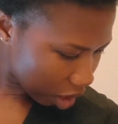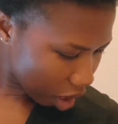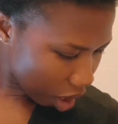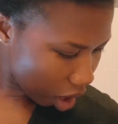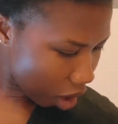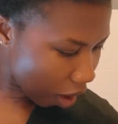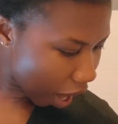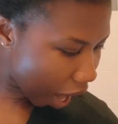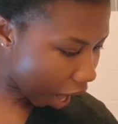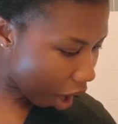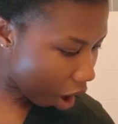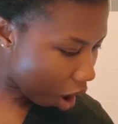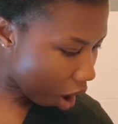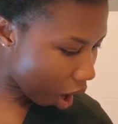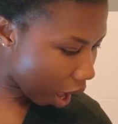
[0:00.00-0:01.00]
Oh,
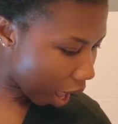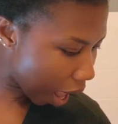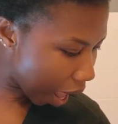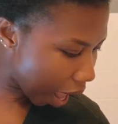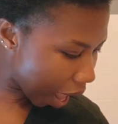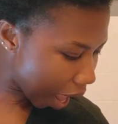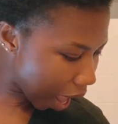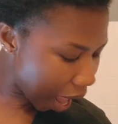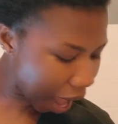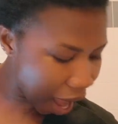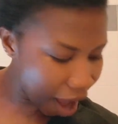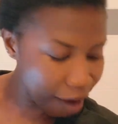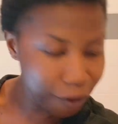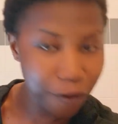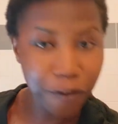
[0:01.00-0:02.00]
I
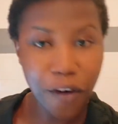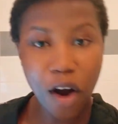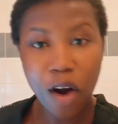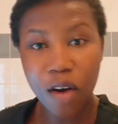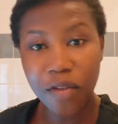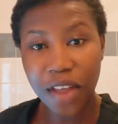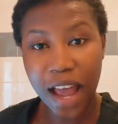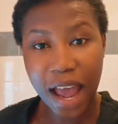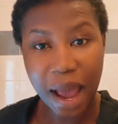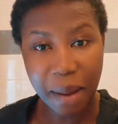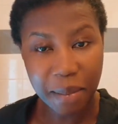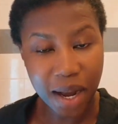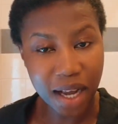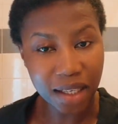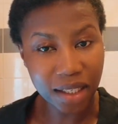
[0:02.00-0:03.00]
have 4 of the
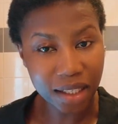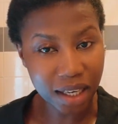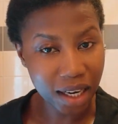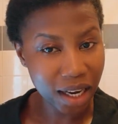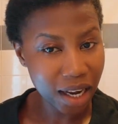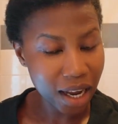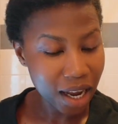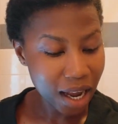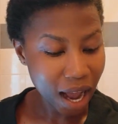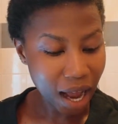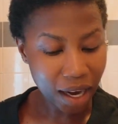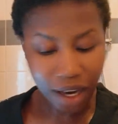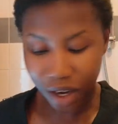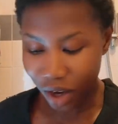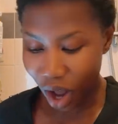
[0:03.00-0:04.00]
hair mask.
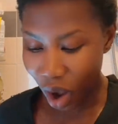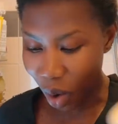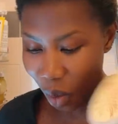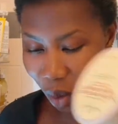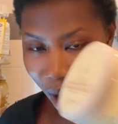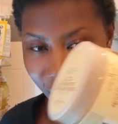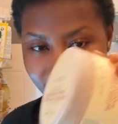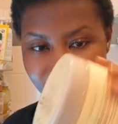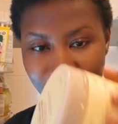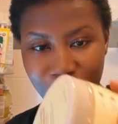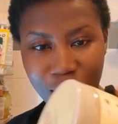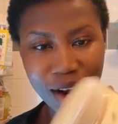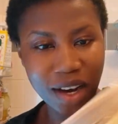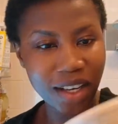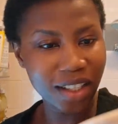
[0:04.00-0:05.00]
I didn't know. I have
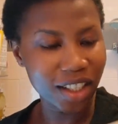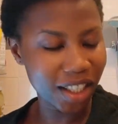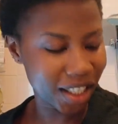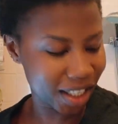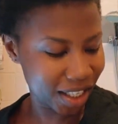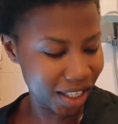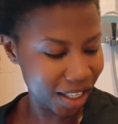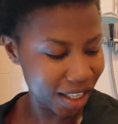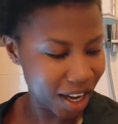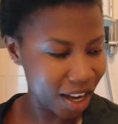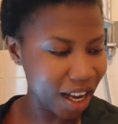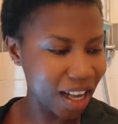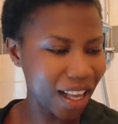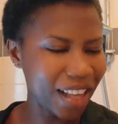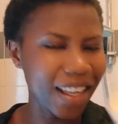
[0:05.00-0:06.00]
one just,
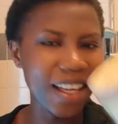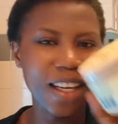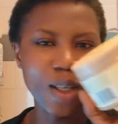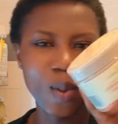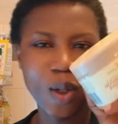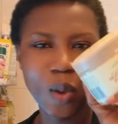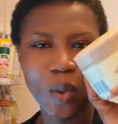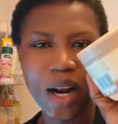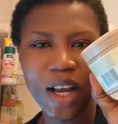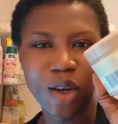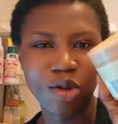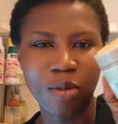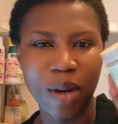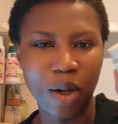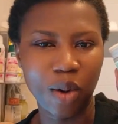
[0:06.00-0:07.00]
okay, I think this one is what I
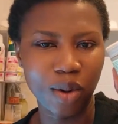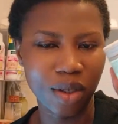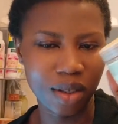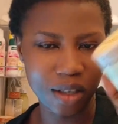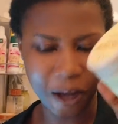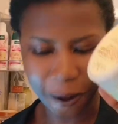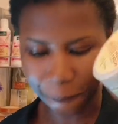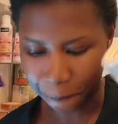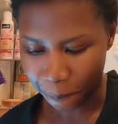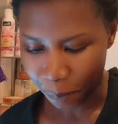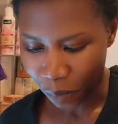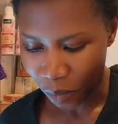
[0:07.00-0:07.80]
use on my daughter's hair.